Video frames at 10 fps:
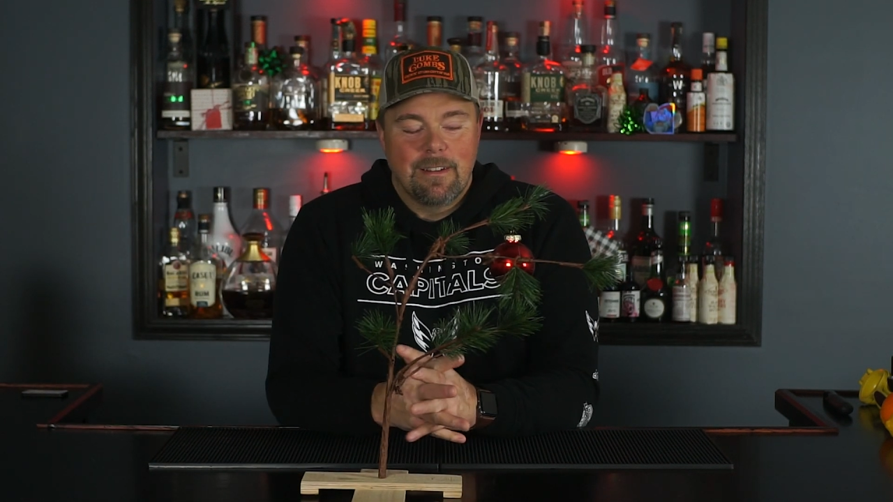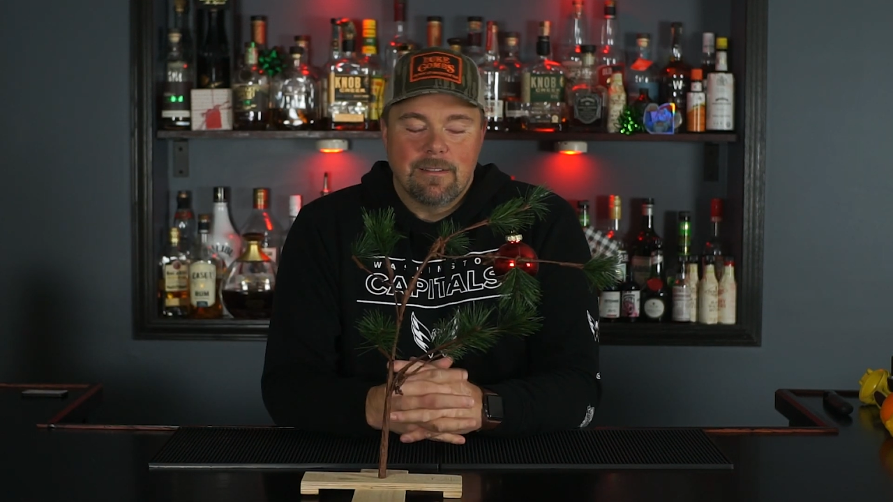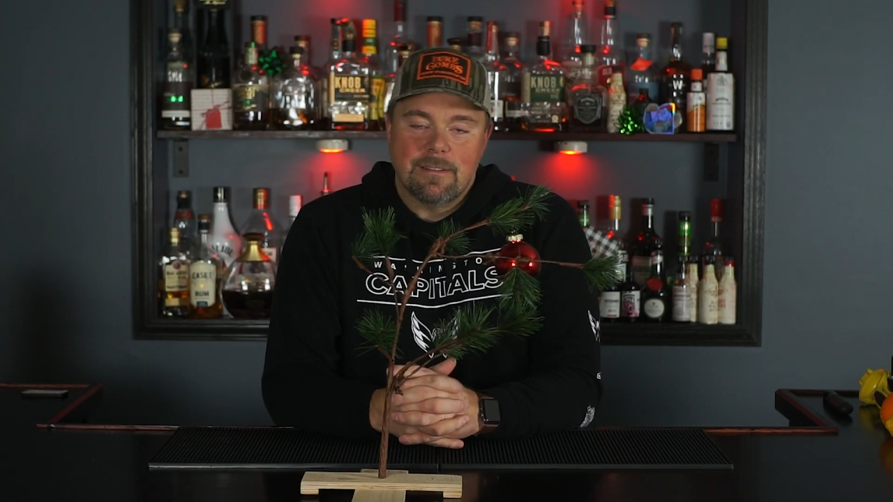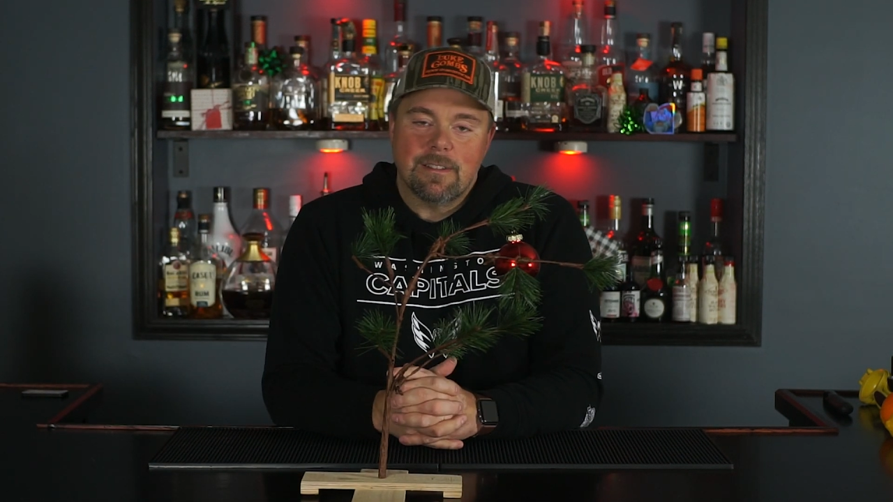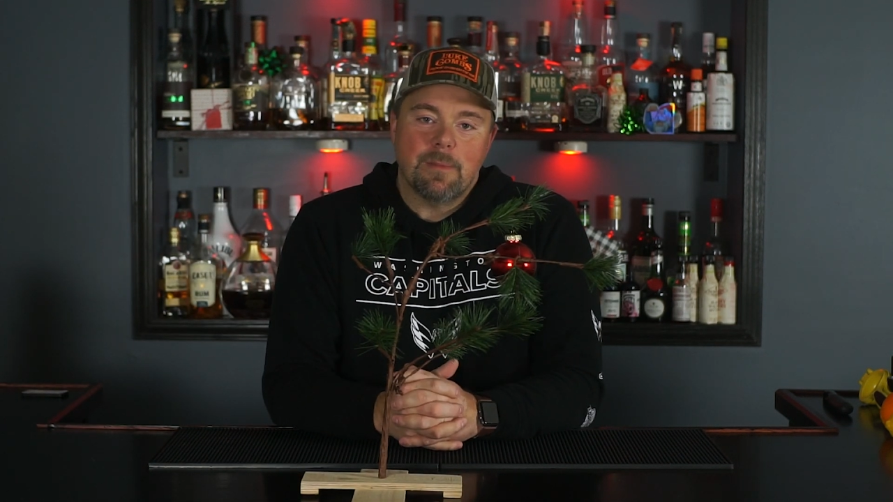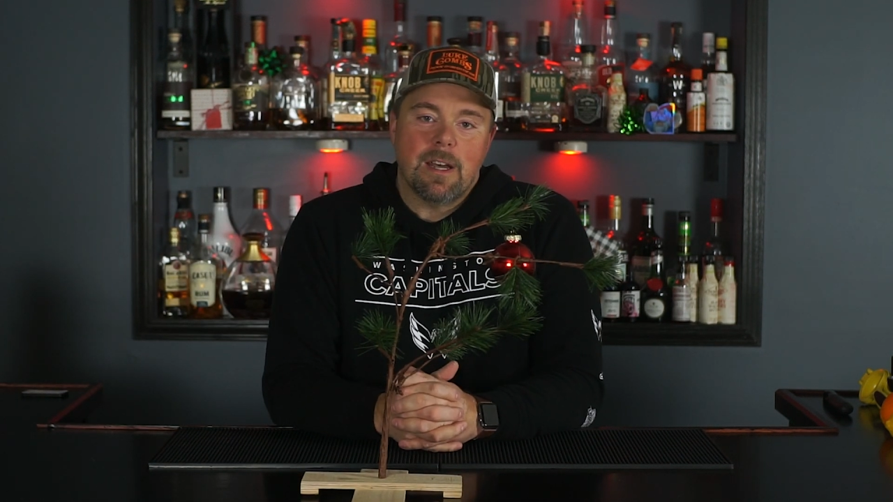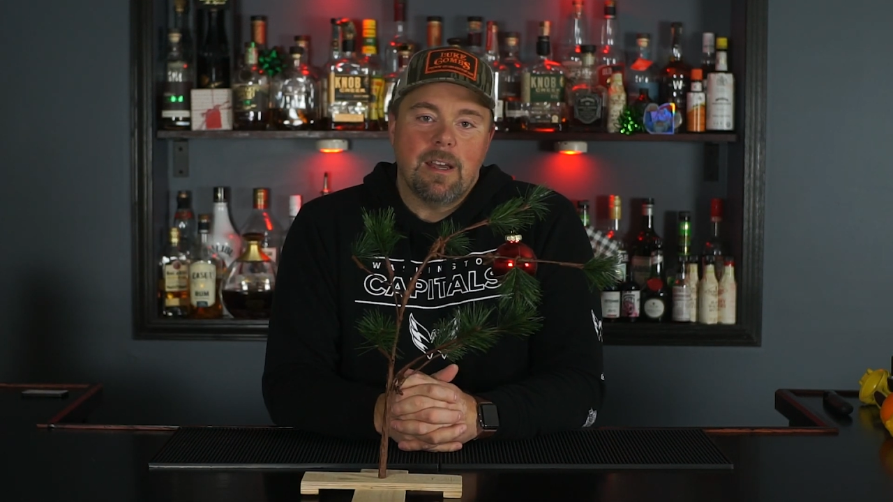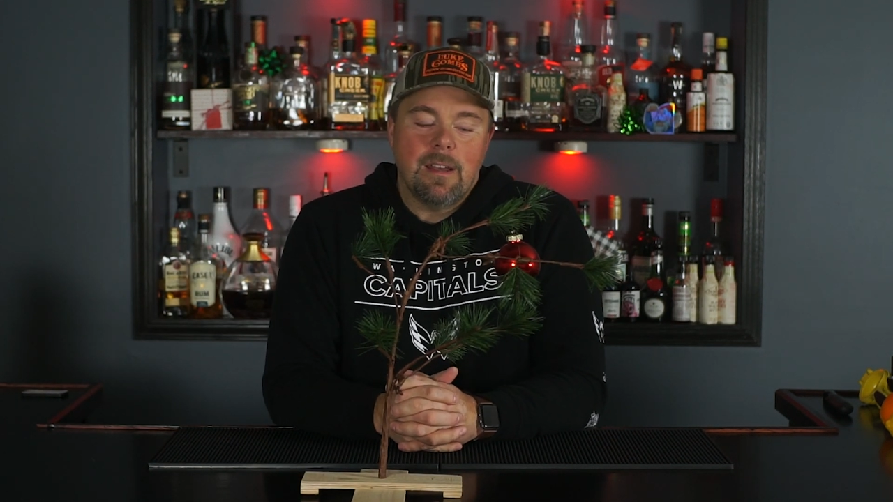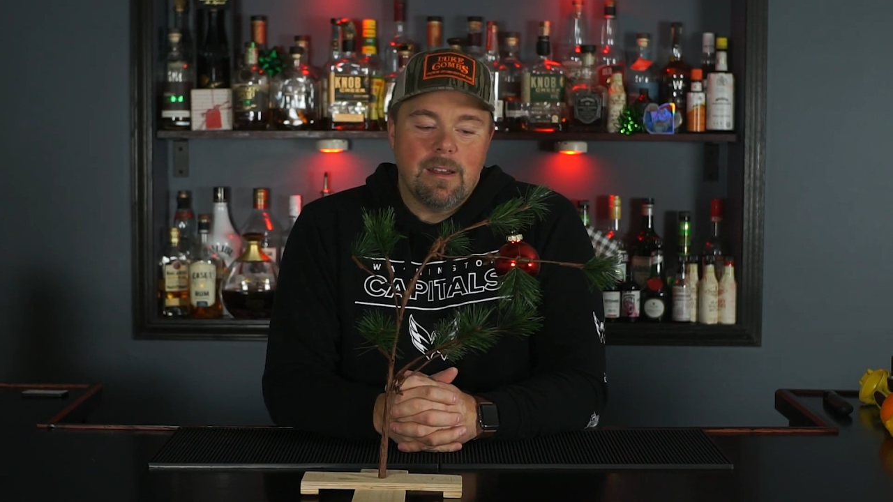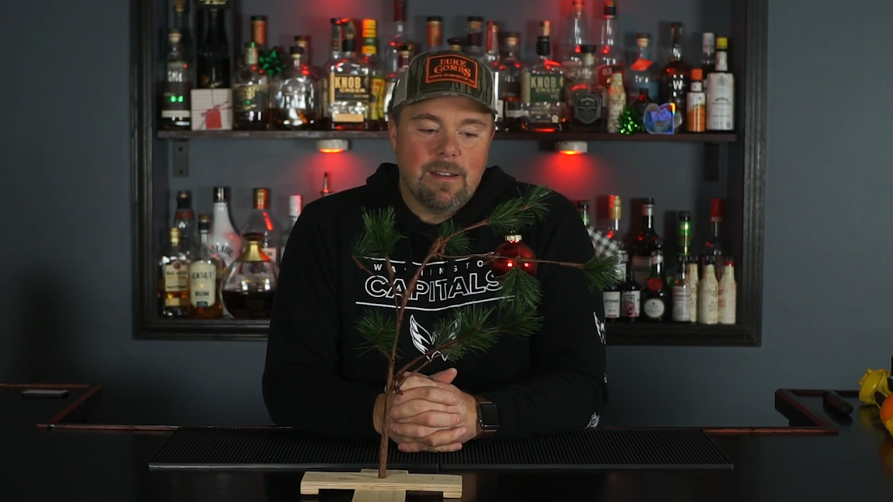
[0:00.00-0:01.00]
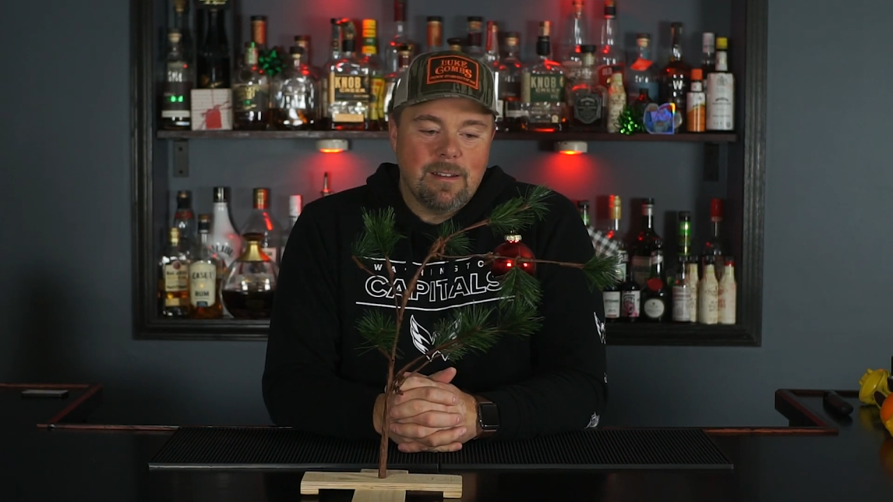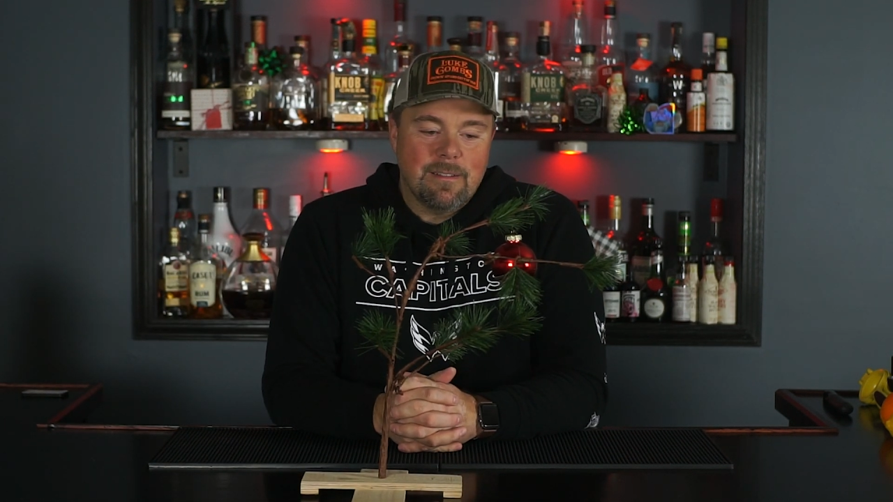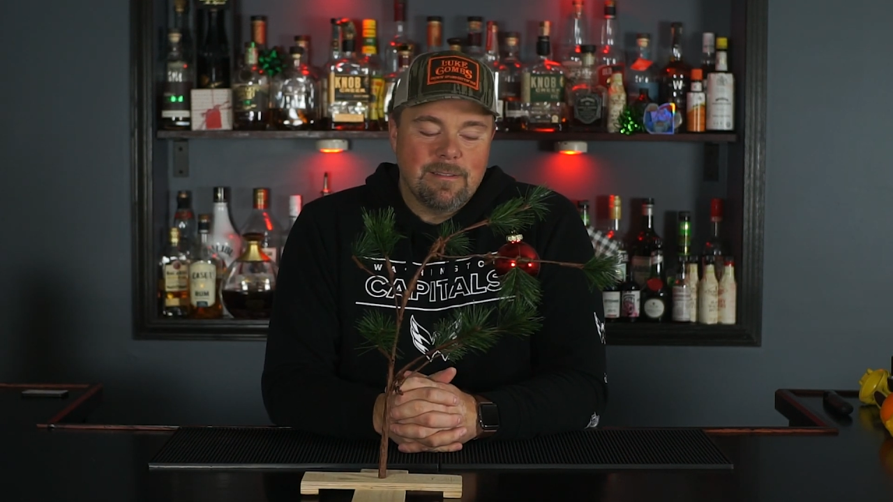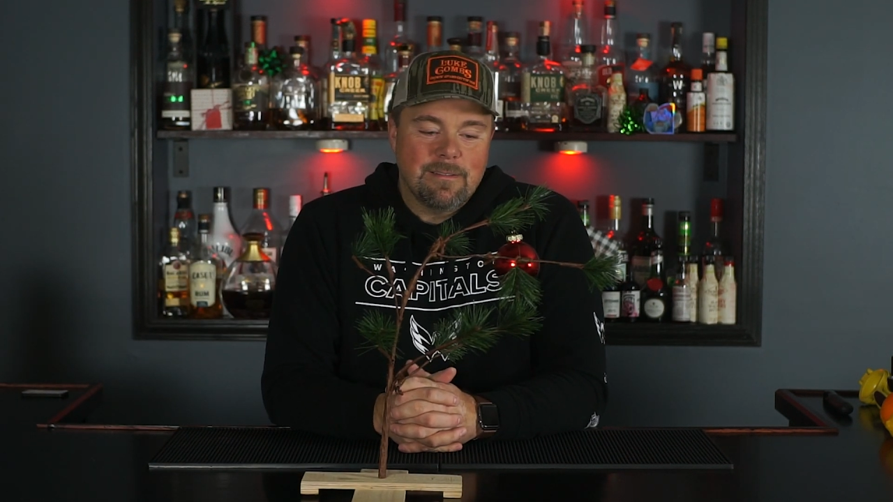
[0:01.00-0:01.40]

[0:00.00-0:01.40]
This is my